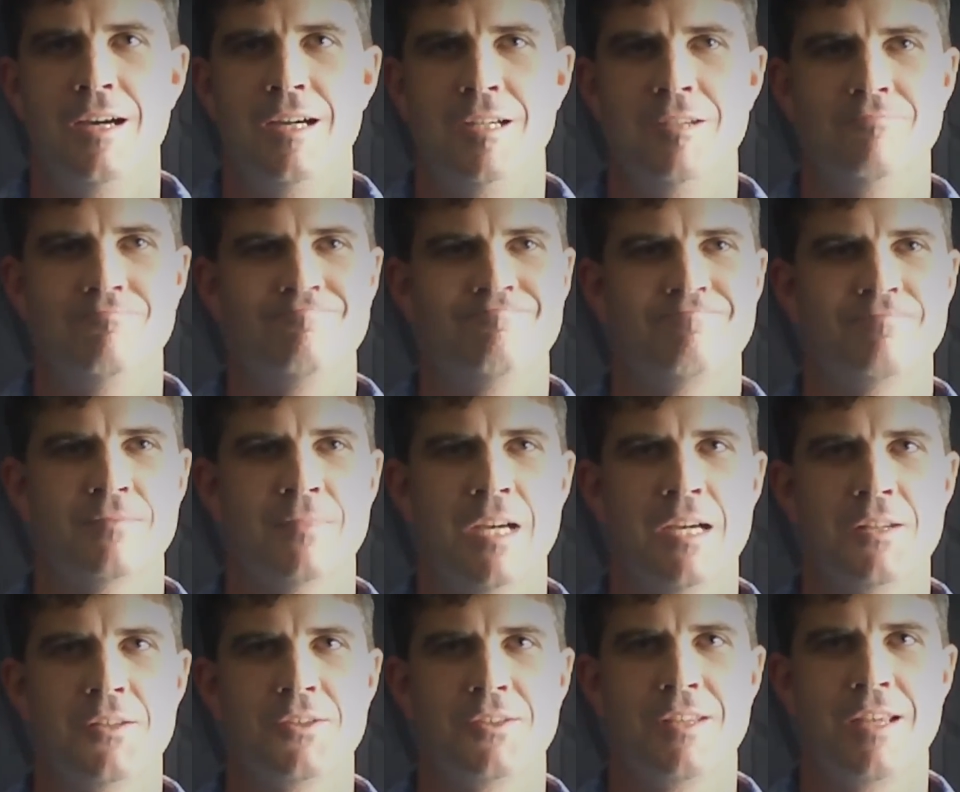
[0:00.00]

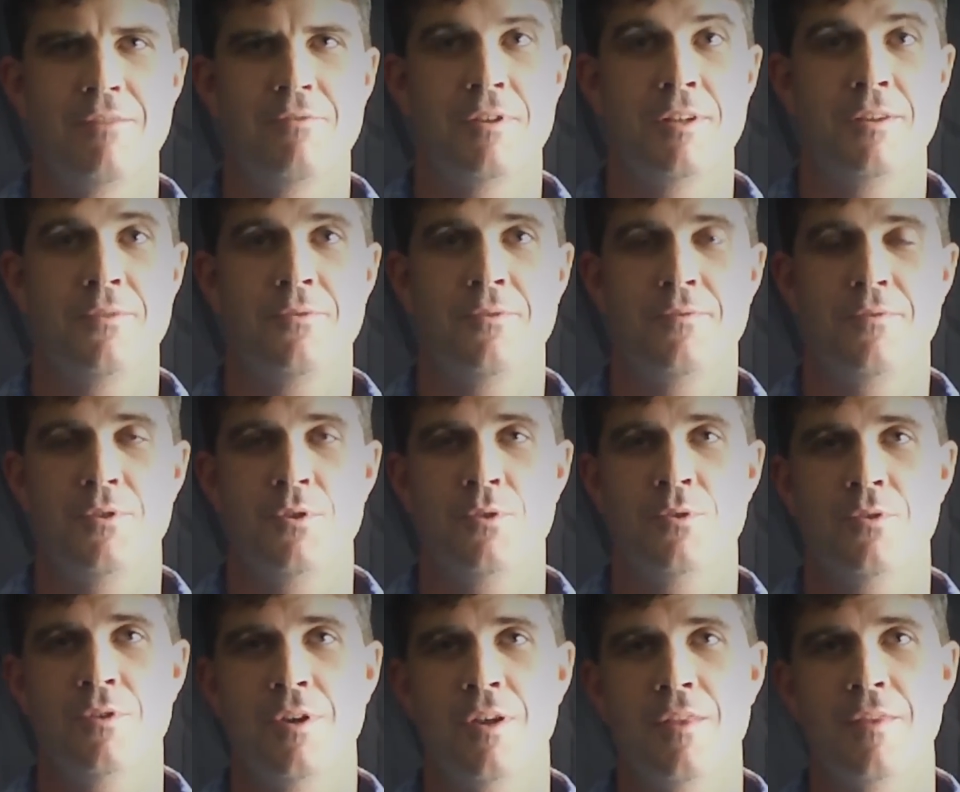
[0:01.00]
I just have a different
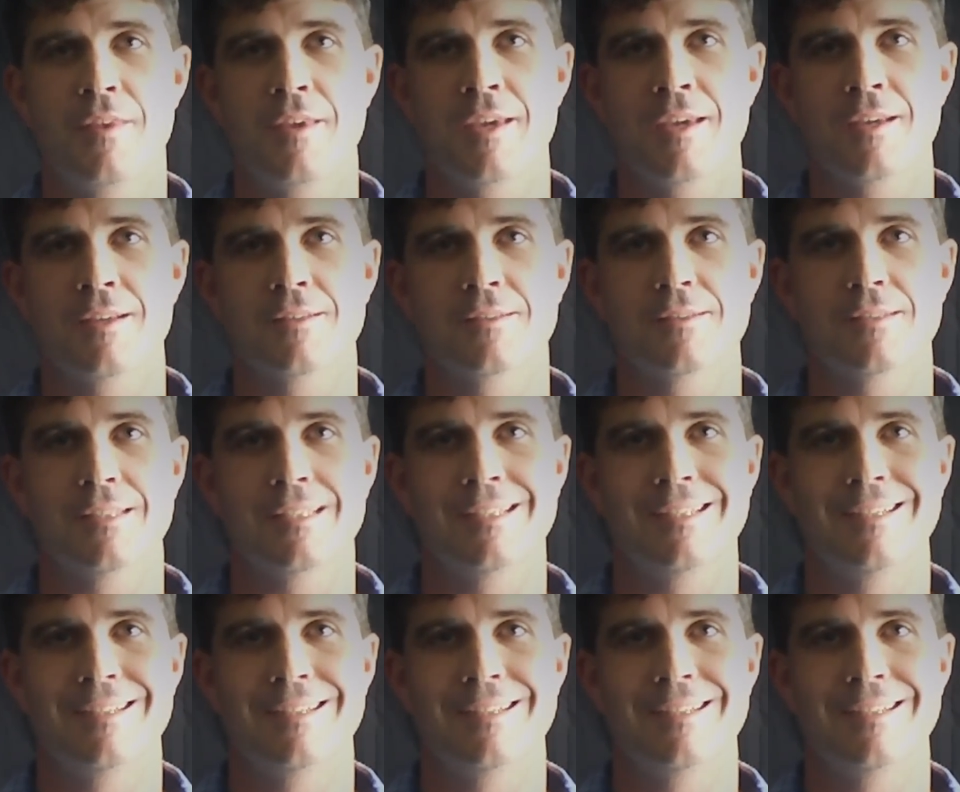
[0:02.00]
view on things.